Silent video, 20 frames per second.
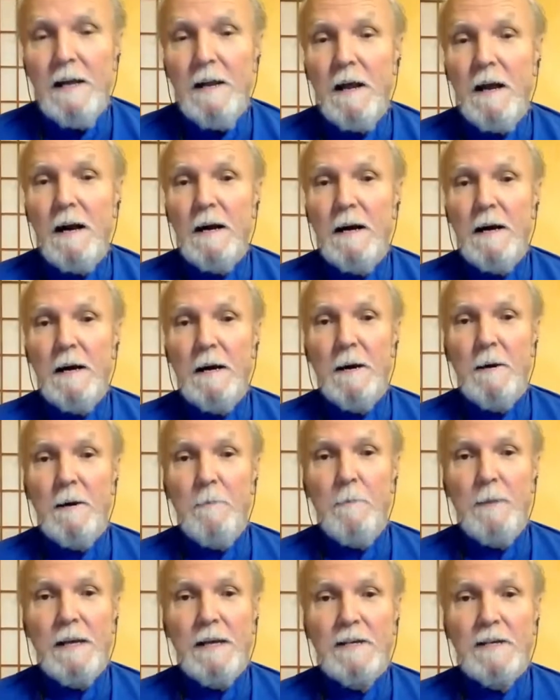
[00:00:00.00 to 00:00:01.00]

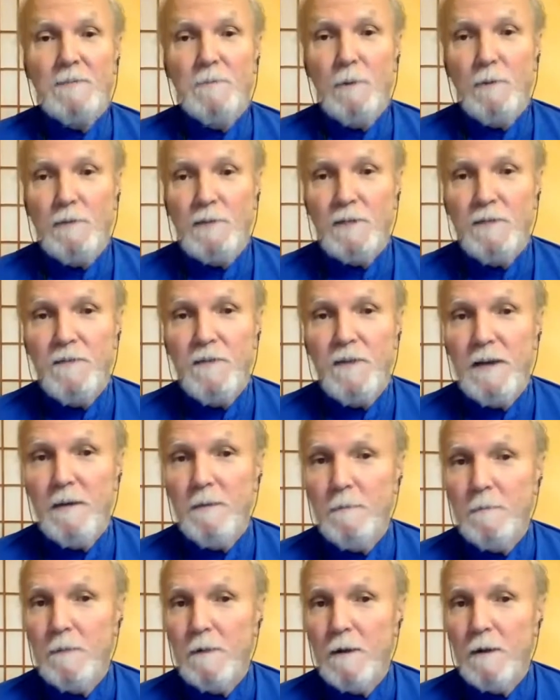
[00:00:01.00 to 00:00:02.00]
because most of
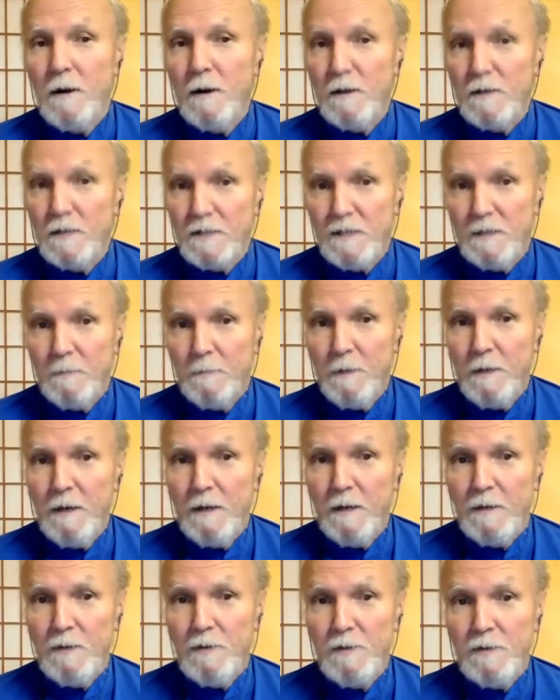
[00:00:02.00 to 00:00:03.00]
them are
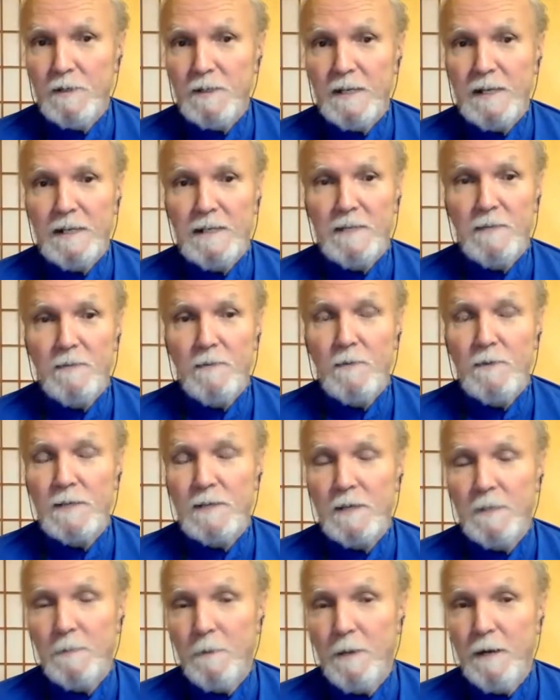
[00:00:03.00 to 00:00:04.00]
subconscious, and
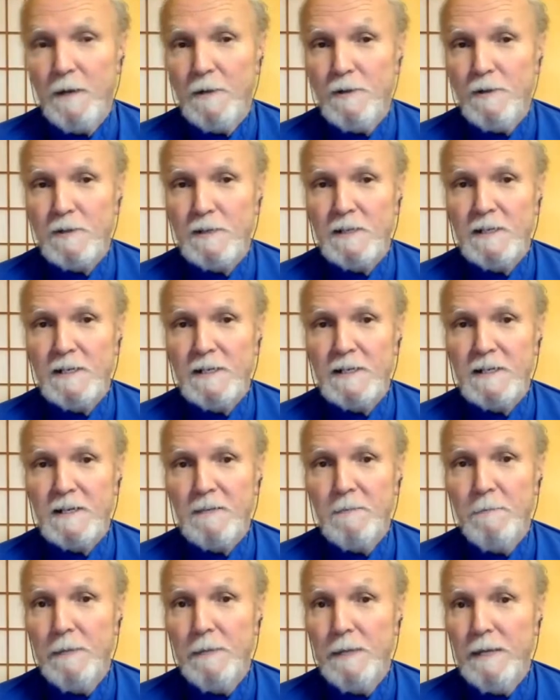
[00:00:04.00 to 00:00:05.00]
subconsciousness, the
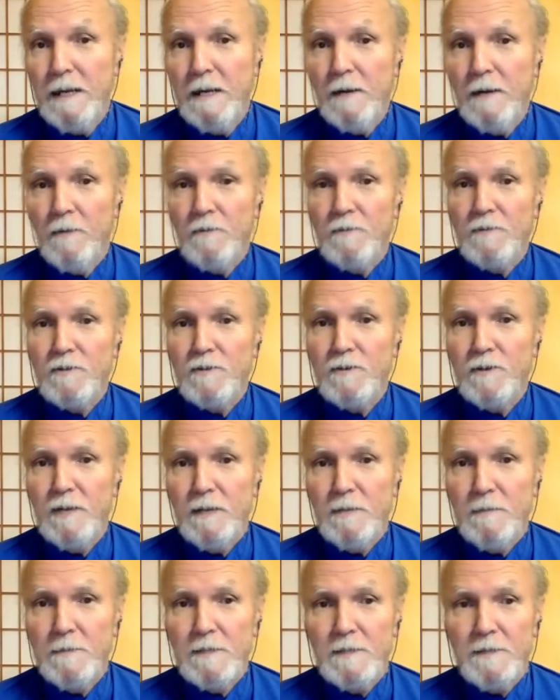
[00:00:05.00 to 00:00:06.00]
meaning of those
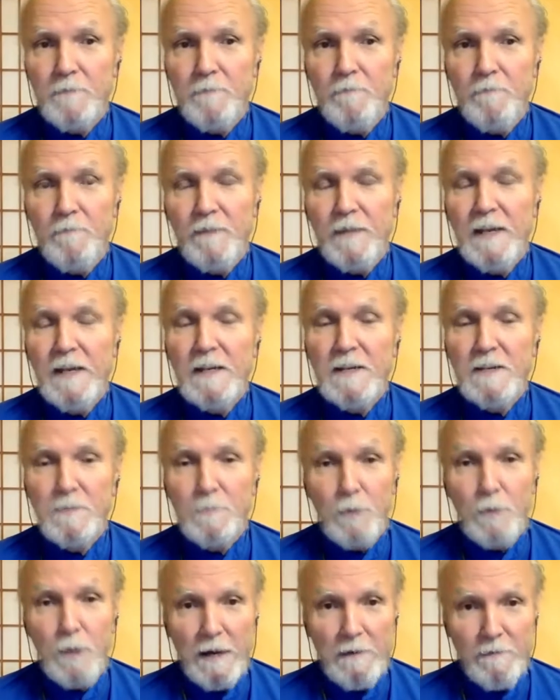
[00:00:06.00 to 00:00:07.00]
dreams is
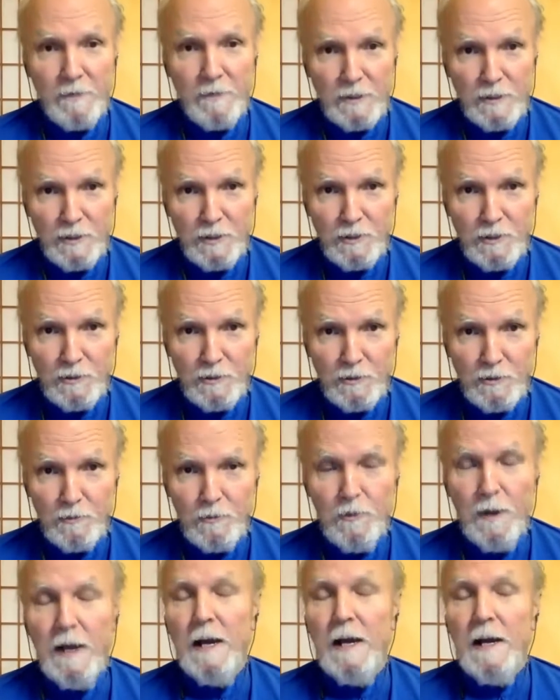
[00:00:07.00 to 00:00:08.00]
private to
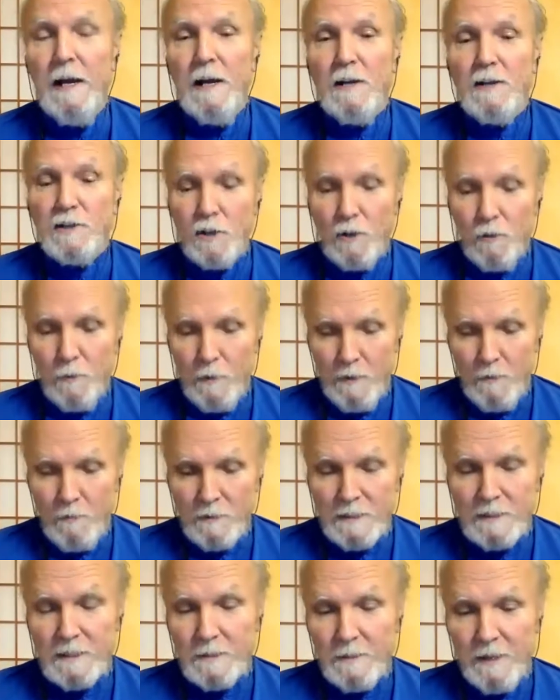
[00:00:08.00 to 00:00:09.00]
you. So
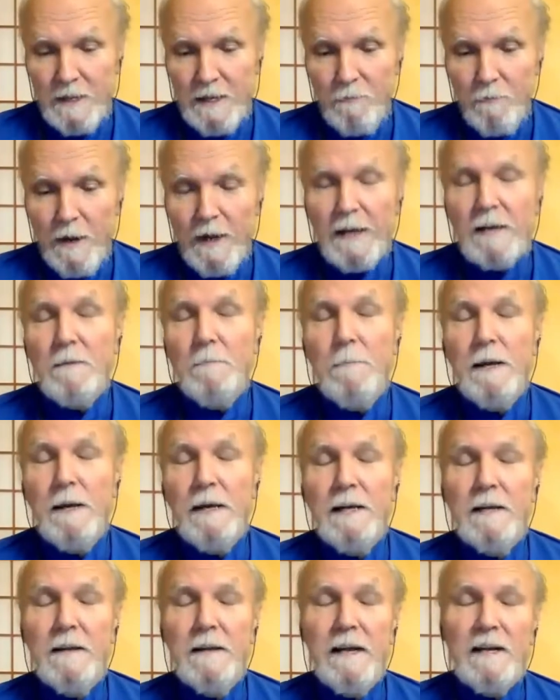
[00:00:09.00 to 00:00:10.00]
he
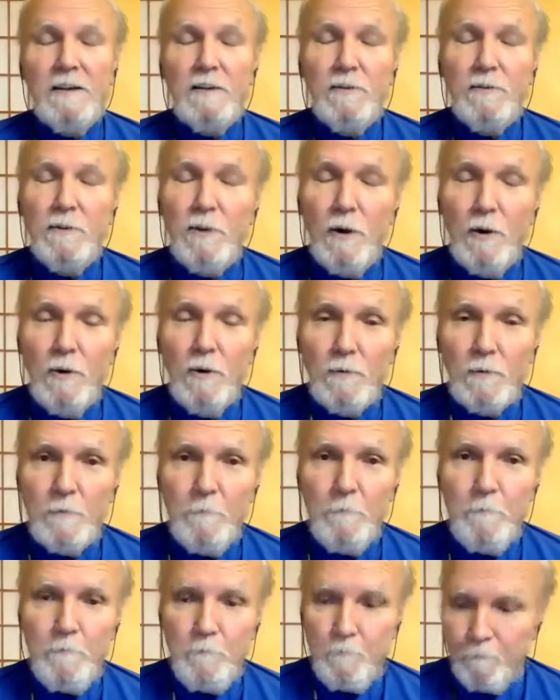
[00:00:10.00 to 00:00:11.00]
recommended that you don't
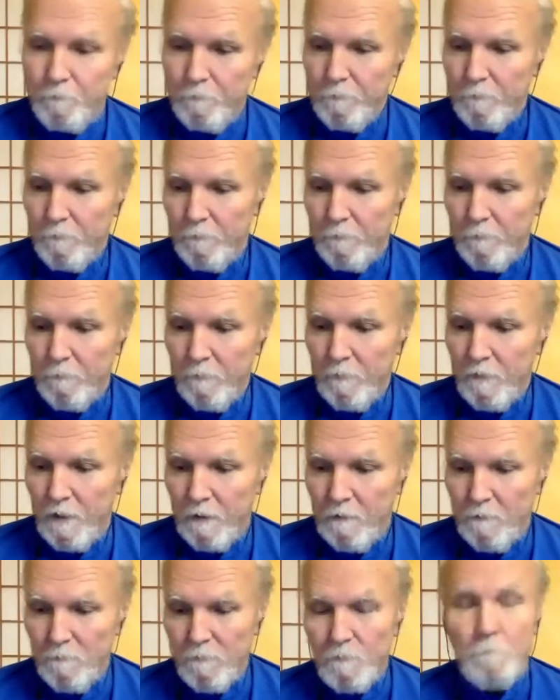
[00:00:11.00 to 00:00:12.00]

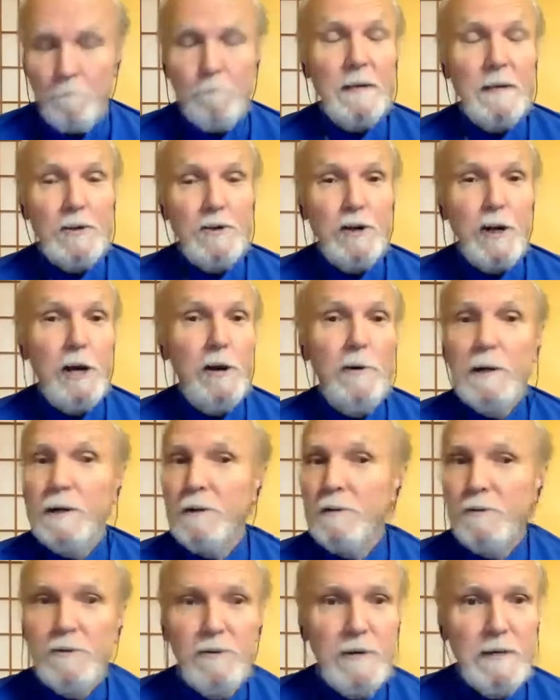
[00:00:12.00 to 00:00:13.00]
be sharing
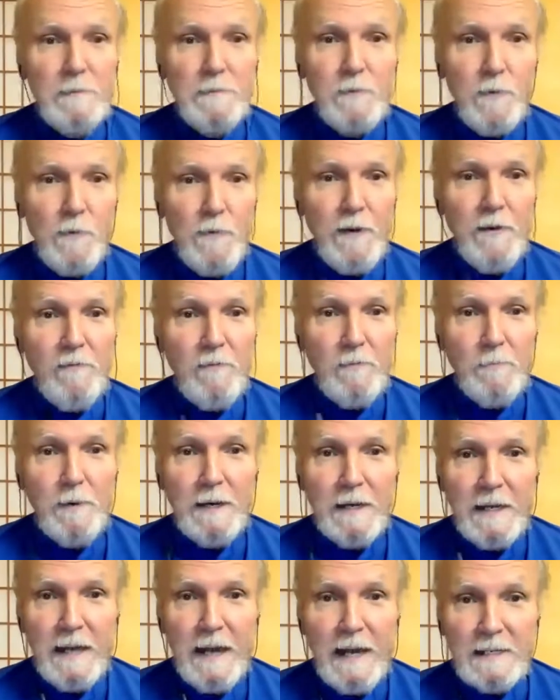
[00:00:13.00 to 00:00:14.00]
your dreams with
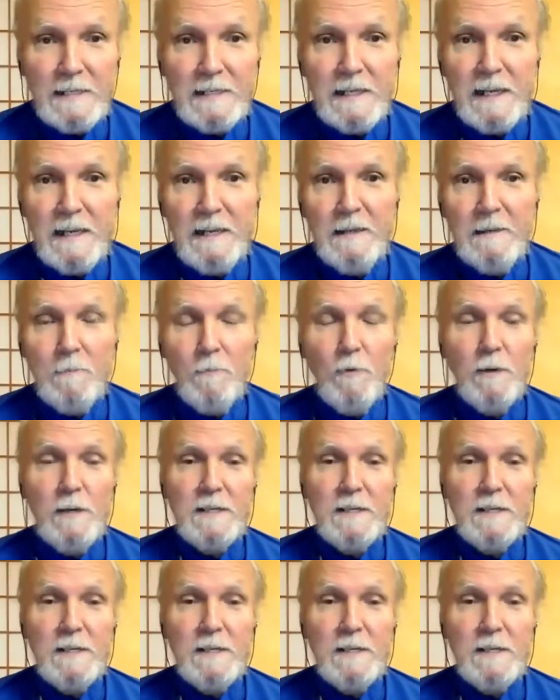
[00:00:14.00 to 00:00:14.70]
everybody, asking them, what